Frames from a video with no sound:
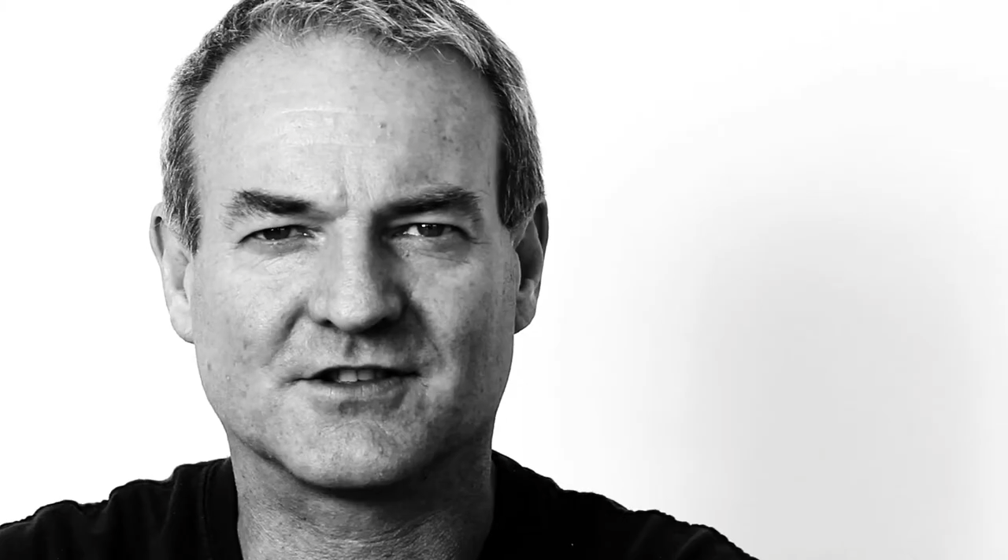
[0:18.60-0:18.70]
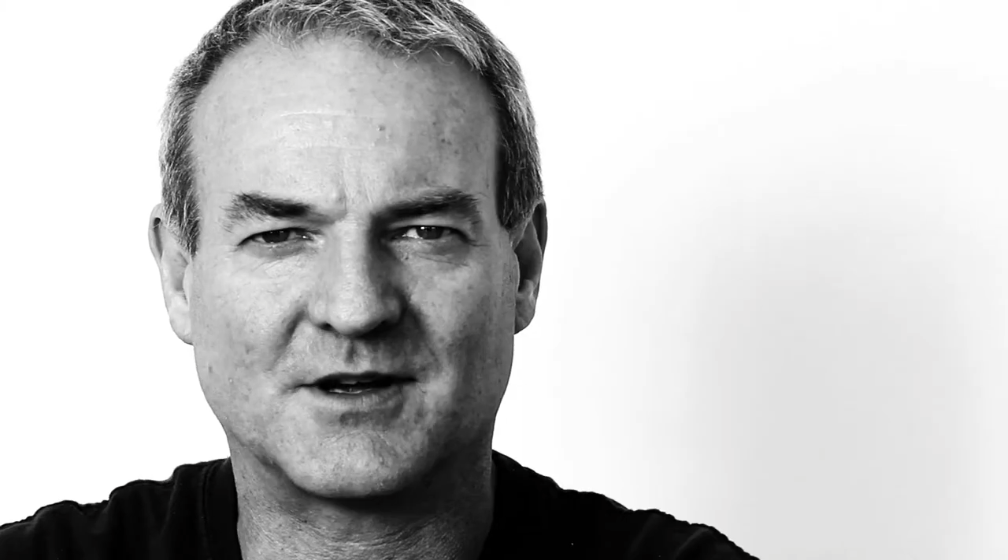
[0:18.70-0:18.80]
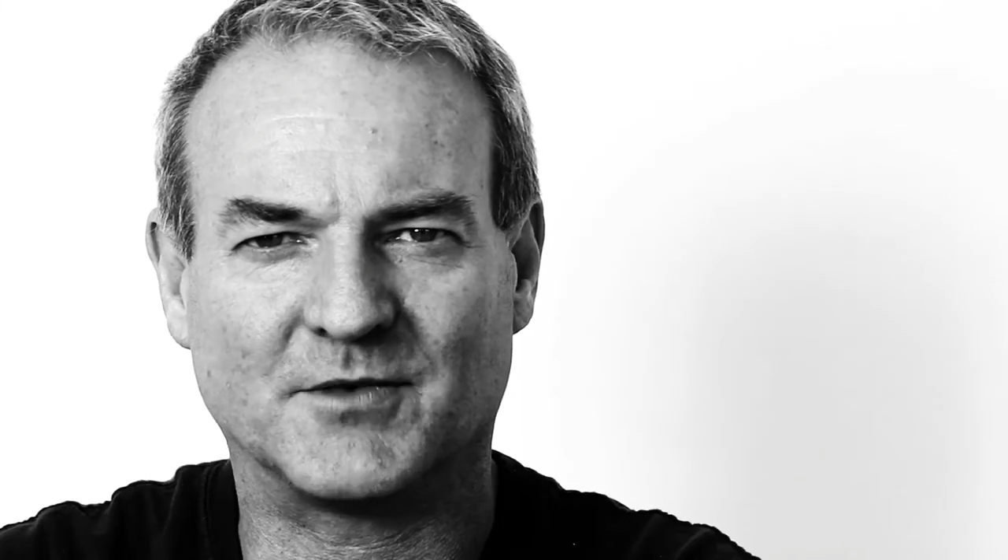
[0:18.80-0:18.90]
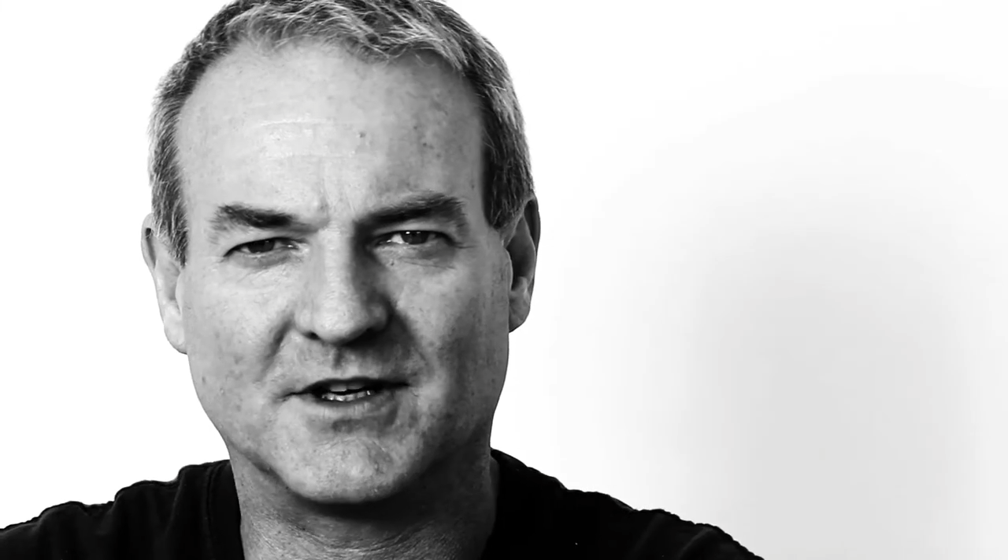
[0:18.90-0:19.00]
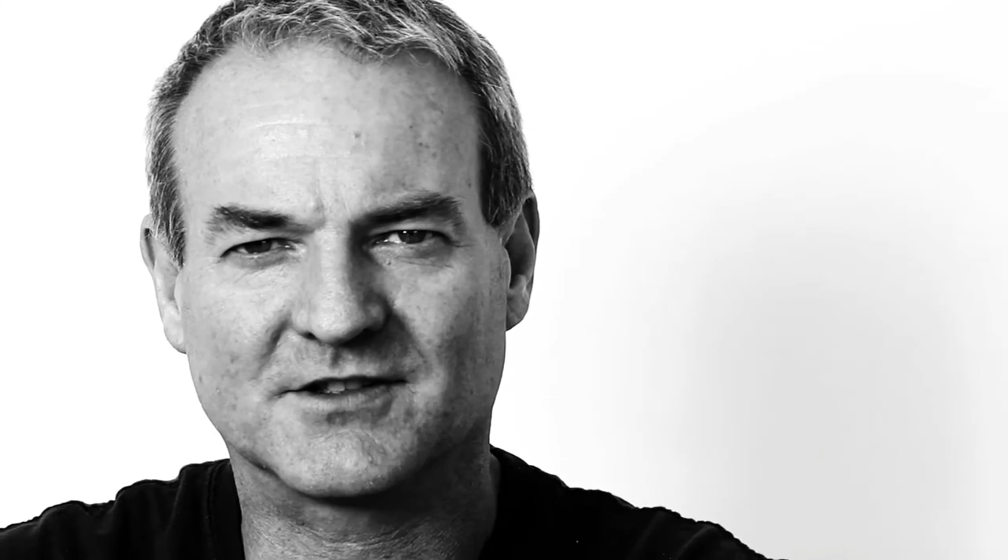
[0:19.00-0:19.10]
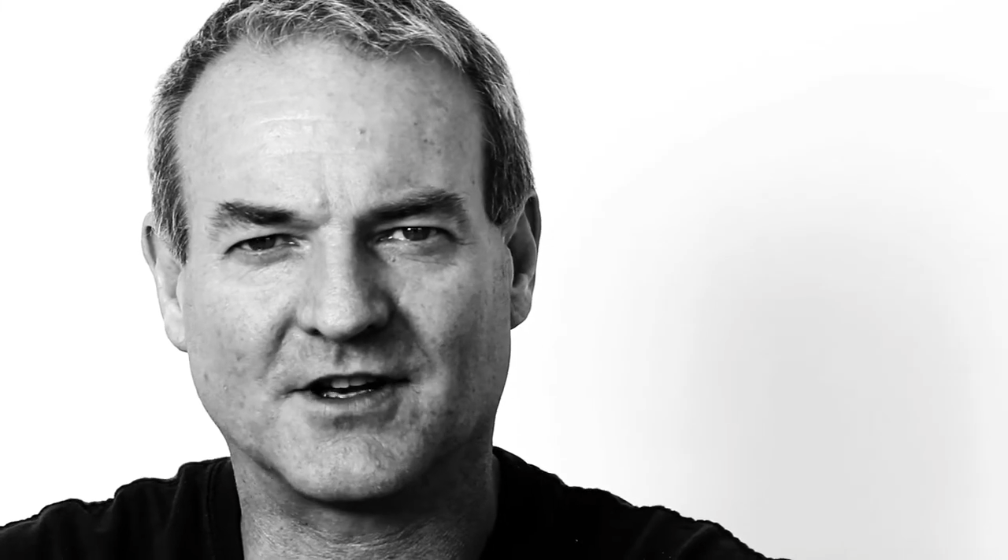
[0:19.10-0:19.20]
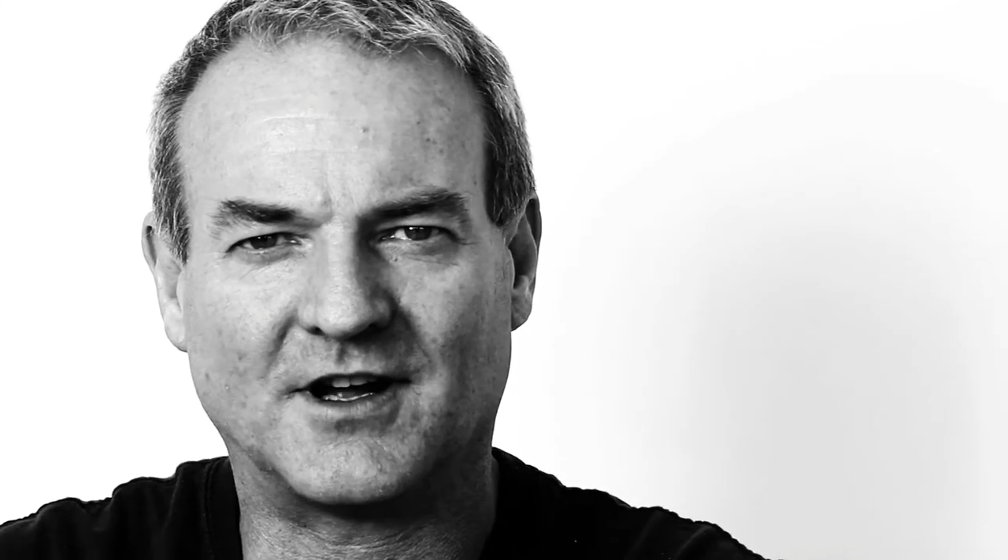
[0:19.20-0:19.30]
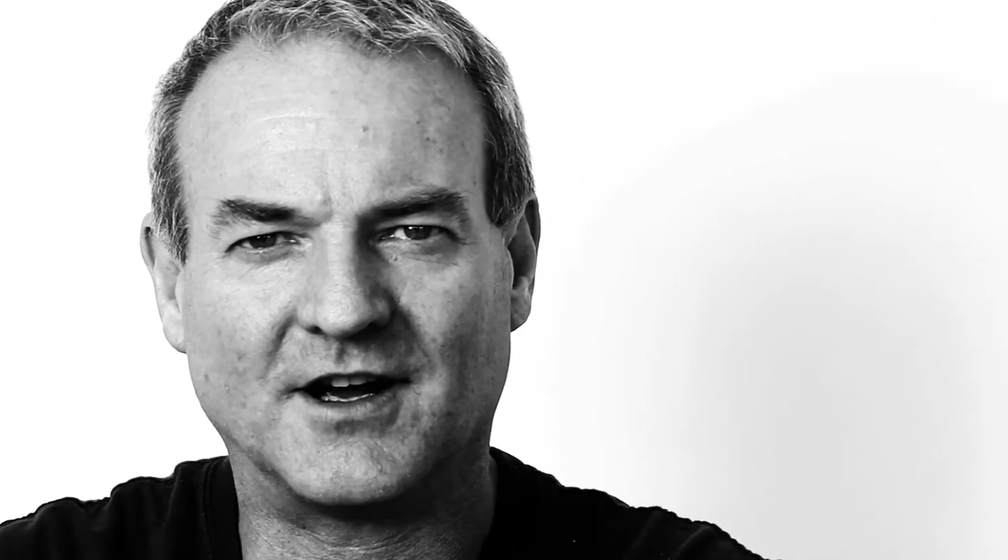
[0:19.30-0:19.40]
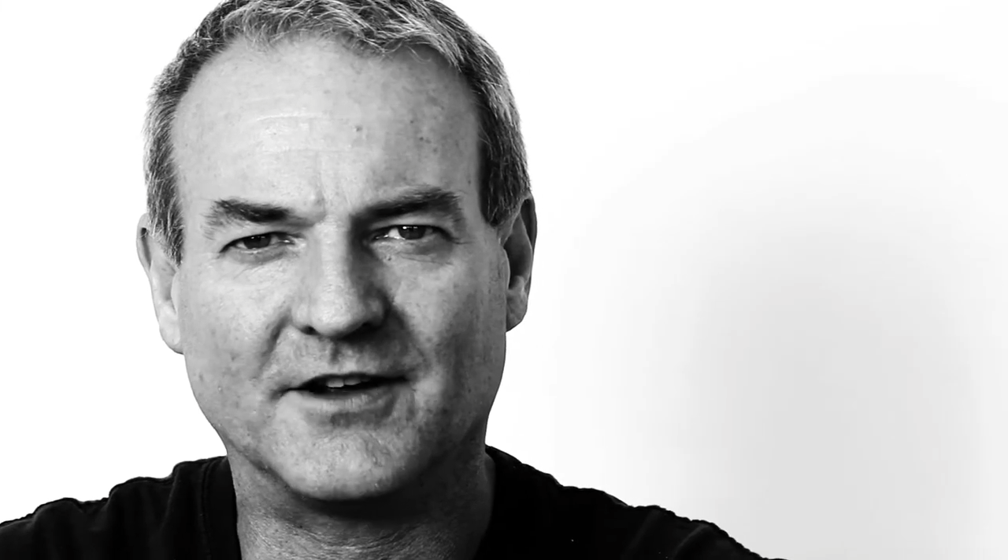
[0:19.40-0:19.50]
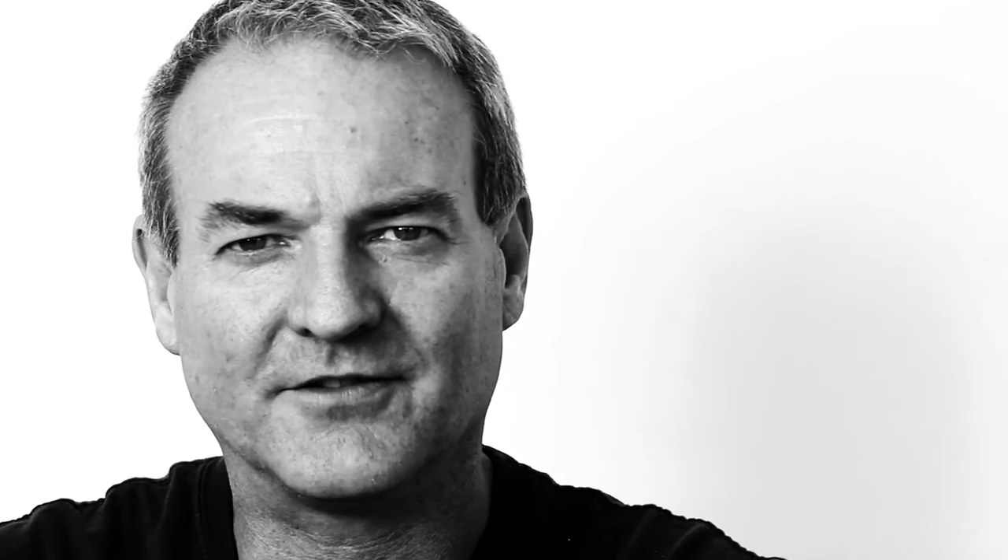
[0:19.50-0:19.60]
of somebody's
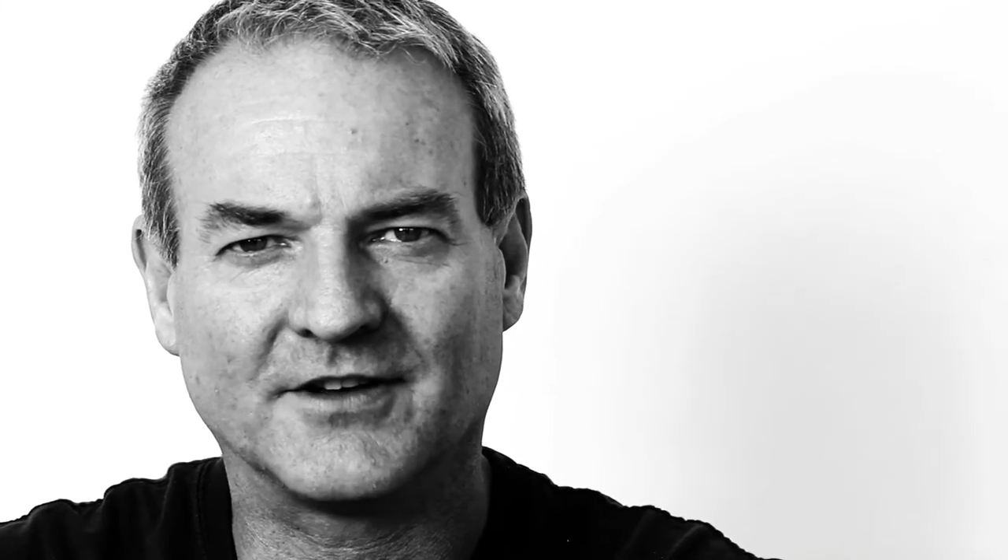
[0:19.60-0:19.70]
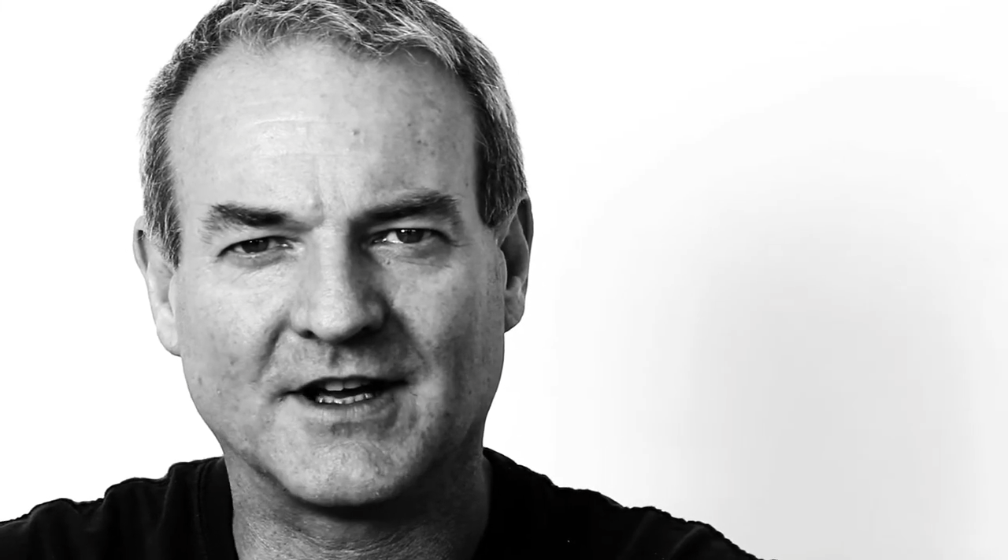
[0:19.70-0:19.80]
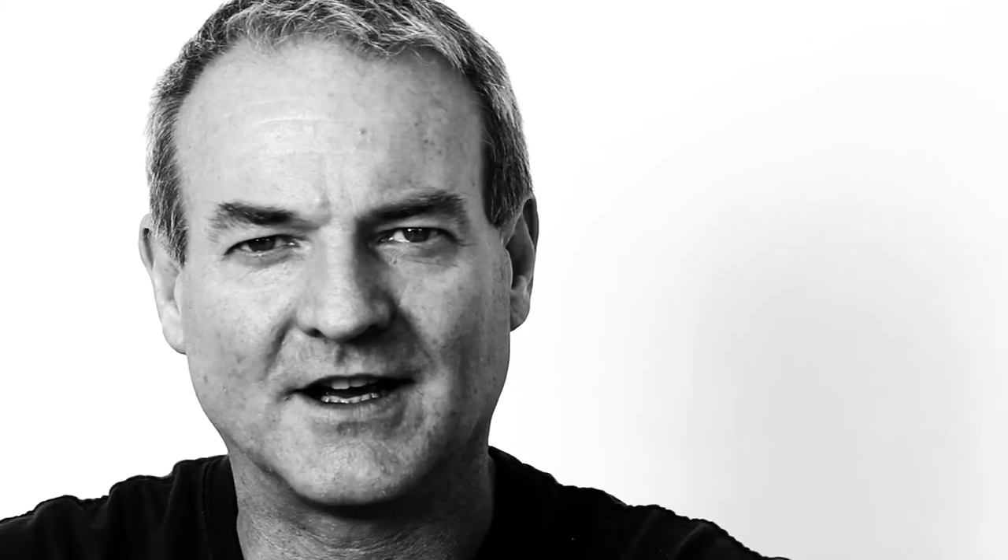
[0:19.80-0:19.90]
life,